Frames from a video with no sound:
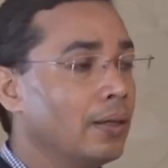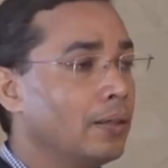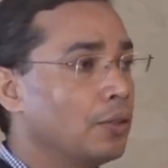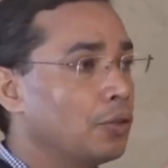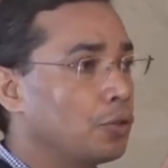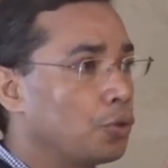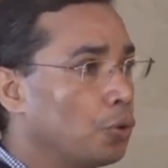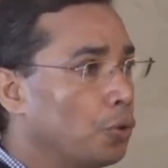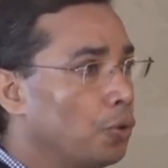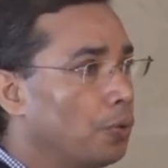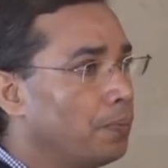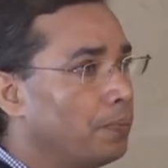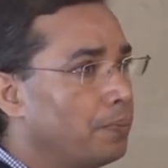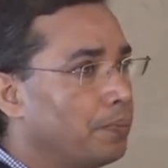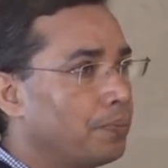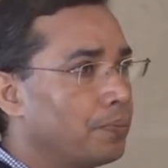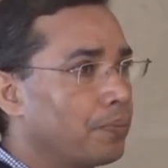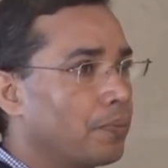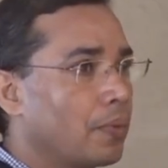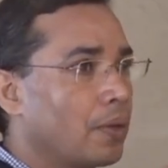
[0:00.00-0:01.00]
So,
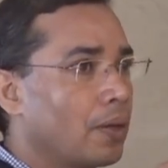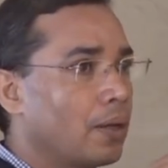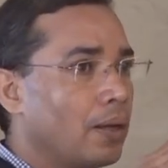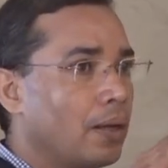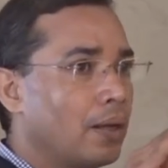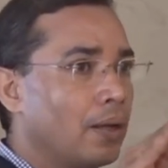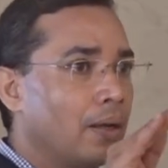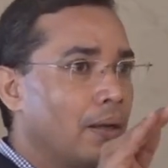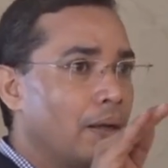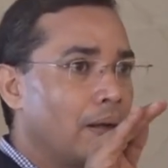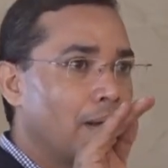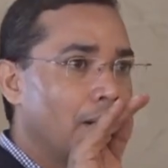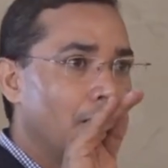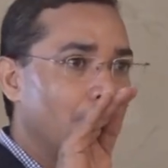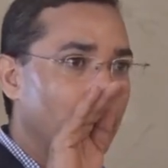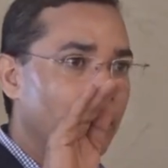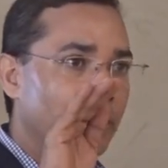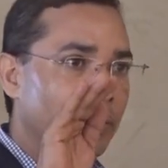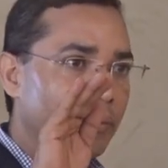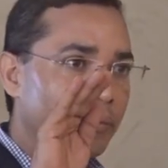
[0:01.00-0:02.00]

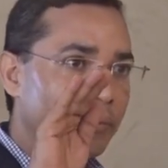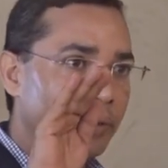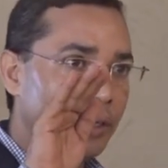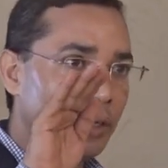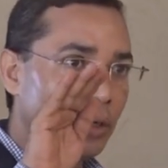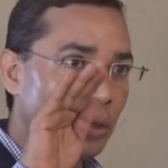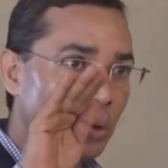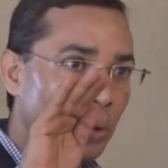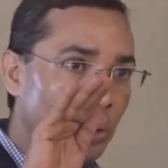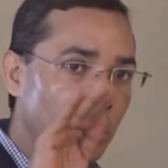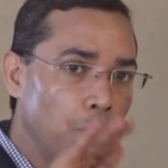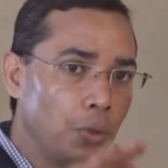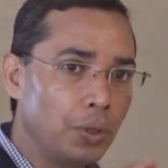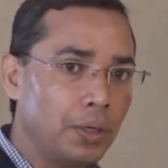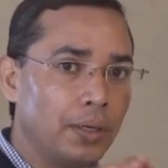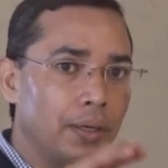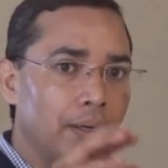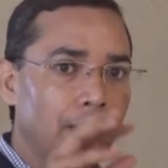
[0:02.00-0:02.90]
we load